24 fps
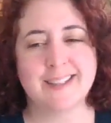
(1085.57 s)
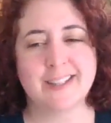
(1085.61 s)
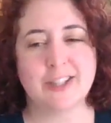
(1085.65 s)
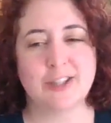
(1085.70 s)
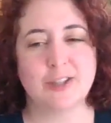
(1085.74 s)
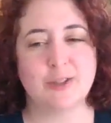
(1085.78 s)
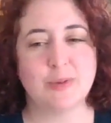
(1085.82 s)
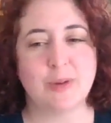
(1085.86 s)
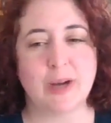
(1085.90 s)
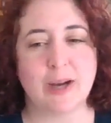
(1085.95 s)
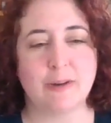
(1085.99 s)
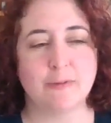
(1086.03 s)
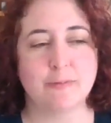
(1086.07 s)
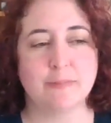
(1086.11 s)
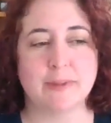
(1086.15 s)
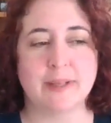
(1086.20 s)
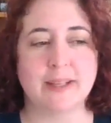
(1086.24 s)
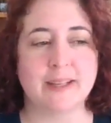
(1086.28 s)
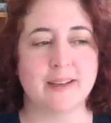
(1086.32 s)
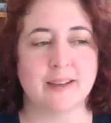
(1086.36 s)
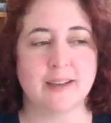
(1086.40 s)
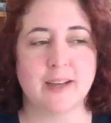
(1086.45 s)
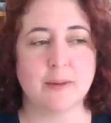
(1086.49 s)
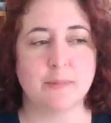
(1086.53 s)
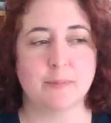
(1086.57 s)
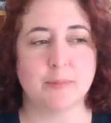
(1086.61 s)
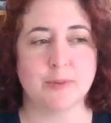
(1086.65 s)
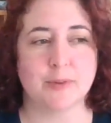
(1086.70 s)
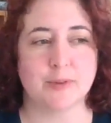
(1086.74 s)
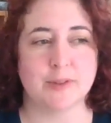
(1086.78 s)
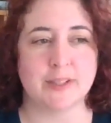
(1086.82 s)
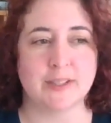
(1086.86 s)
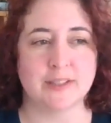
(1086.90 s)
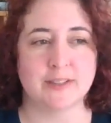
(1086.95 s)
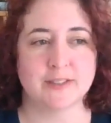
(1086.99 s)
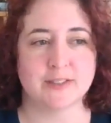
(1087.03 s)
you helped me a couple of
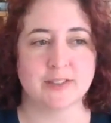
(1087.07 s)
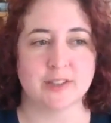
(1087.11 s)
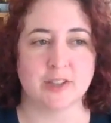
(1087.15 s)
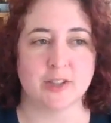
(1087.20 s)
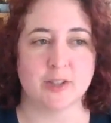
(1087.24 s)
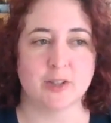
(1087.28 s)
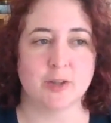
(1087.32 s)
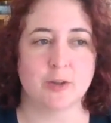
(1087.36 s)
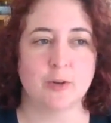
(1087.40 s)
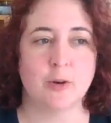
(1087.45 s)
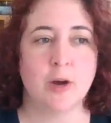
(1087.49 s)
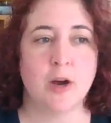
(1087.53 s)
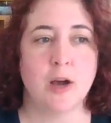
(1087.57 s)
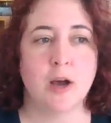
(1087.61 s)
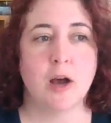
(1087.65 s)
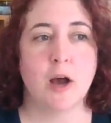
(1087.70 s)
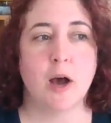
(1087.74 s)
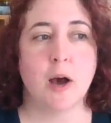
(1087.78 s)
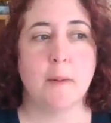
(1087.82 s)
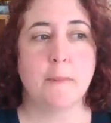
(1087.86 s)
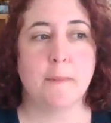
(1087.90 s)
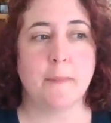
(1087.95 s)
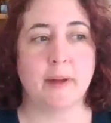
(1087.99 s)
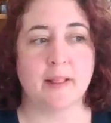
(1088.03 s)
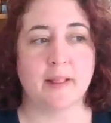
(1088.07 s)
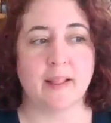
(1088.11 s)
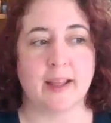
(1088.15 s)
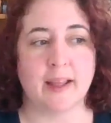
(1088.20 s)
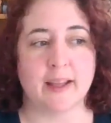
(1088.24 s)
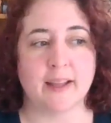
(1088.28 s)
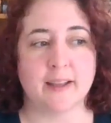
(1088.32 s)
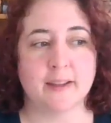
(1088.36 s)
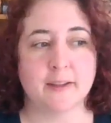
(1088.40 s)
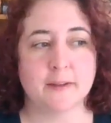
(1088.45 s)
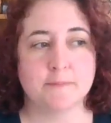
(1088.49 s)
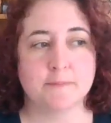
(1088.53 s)
years ago, but
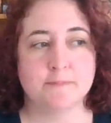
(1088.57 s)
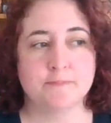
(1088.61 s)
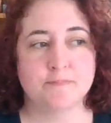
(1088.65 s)
like